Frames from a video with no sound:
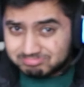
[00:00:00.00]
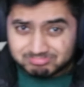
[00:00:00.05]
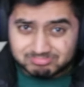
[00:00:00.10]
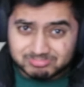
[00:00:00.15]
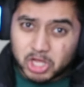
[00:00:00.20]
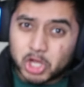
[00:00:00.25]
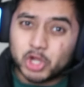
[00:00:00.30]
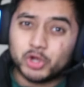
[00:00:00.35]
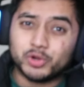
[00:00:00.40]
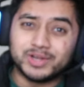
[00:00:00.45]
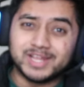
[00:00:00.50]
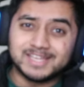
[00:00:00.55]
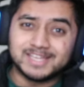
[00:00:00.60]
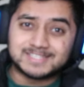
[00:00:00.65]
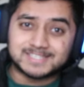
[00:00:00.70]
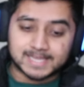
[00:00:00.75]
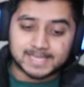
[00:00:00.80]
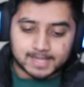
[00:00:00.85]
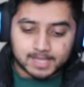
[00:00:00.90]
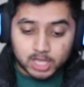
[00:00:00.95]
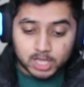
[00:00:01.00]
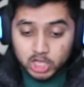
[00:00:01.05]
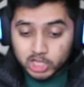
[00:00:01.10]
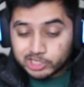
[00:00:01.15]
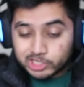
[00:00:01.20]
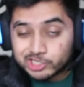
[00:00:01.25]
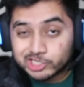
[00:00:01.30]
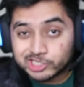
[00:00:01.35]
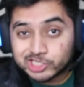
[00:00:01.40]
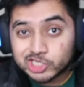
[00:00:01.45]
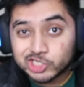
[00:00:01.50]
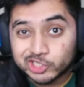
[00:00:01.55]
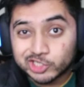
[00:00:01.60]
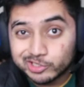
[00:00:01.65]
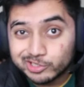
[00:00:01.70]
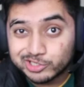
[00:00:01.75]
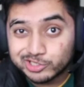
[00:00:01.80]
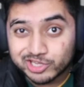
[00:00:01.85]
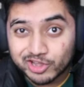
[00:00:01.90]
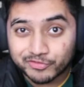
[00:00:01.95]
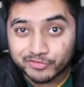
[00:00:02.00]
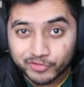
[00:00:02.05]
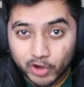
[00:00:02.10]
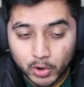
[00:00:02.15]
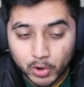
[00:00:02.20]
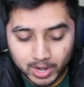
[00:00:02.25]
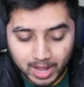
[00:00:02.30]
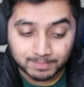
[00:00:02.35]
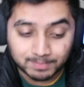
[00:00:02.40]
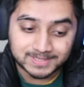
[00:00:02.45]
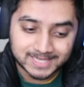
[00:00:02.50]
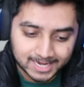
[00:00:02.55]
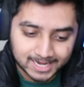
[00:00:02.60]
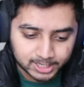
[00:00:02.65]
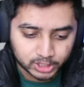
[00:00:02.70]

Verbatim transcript: who needs it? Just use your phone, I'm telling